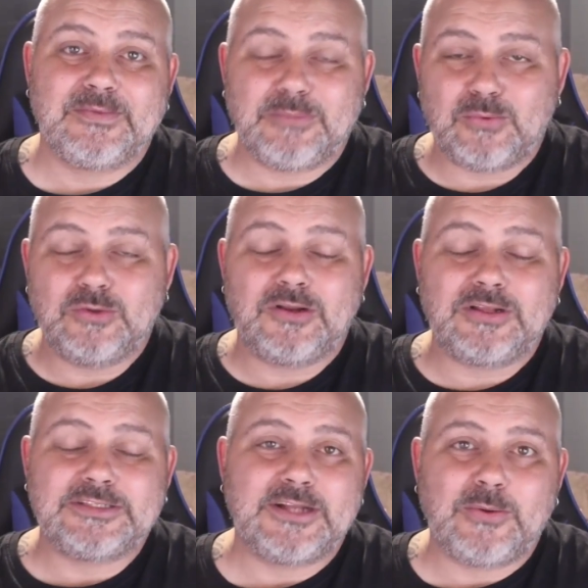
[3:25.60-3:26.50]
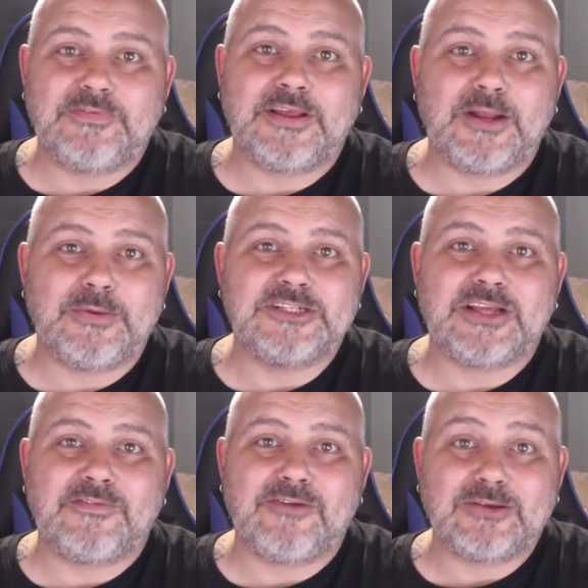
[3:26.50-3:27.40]
But I would like to know if they know each
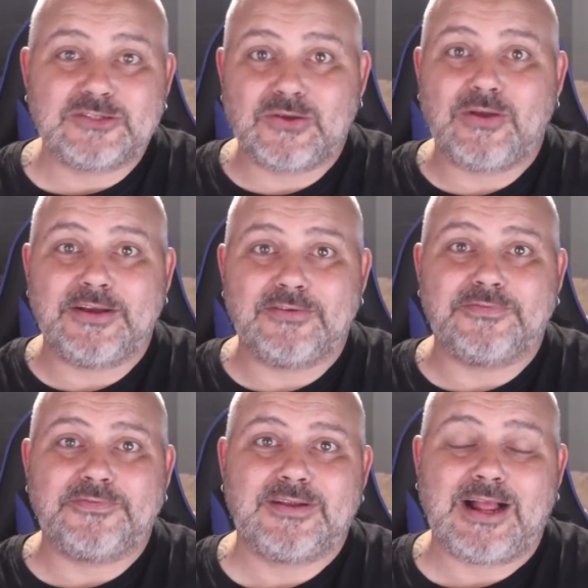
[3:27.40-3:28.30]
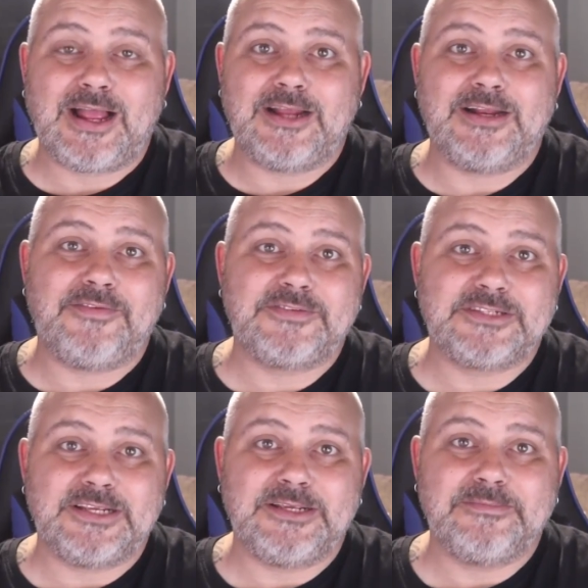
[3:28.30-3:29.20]
other outside of
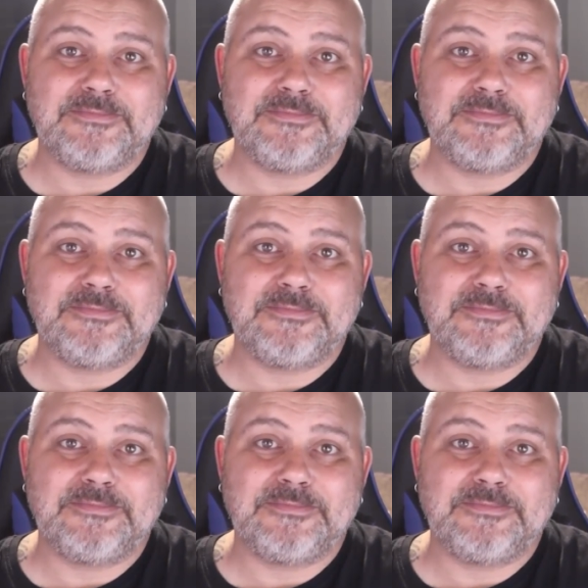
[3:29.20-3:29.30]
HLFC.